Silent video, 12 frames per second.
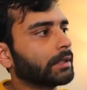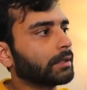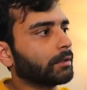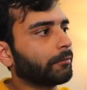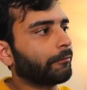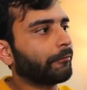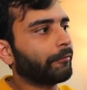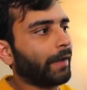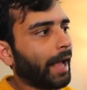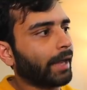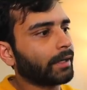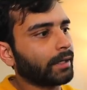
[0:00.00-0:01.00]
the
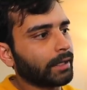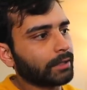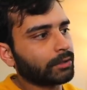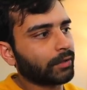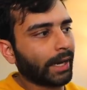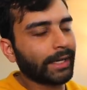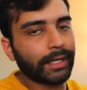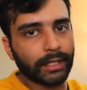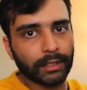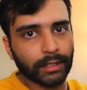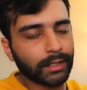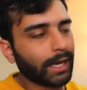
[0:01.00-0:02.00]
fan is right
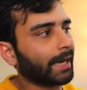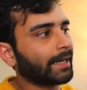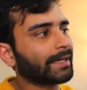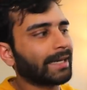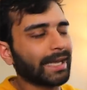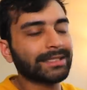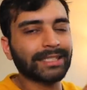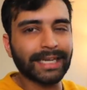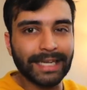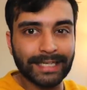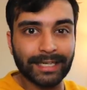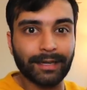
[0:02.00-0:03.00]
here and it gets
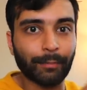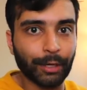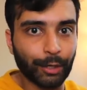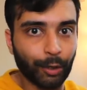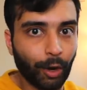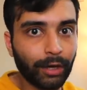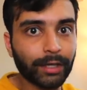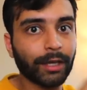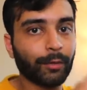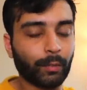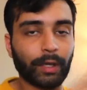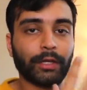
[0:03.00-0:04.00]
heated up a lot
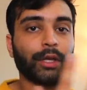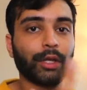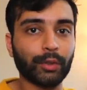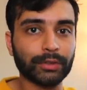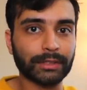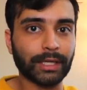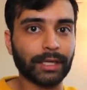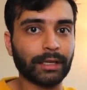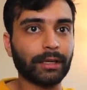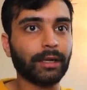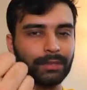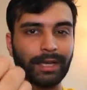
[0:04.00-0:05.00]
when you're
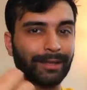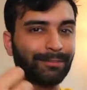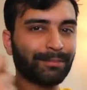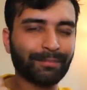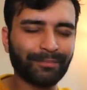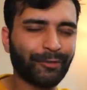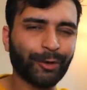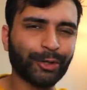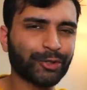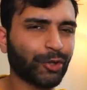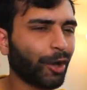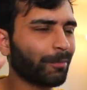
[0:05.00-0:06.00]
using like
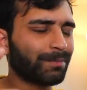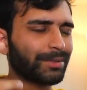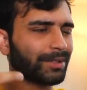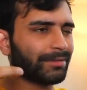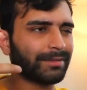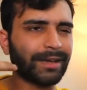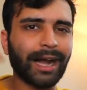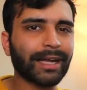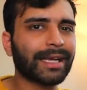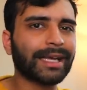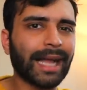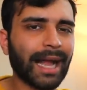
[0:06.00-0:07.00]
photoshop
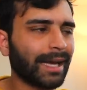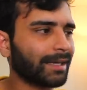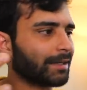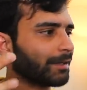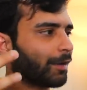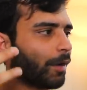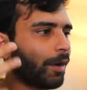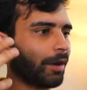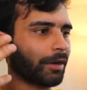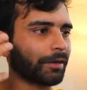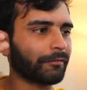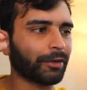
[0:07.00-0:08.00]
ArchiCAD
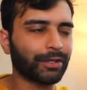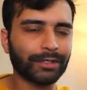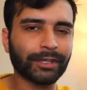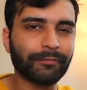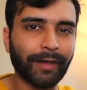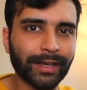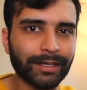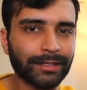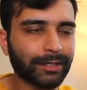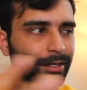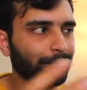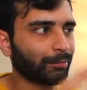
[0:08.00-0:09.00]
or if you're using Final
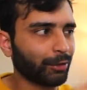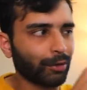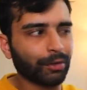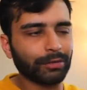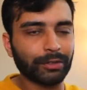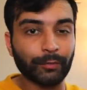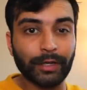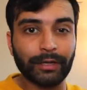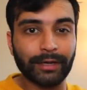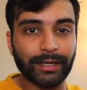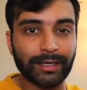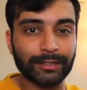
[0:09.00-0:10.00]
Cut Pro, the video
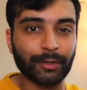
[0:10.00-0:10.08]
editing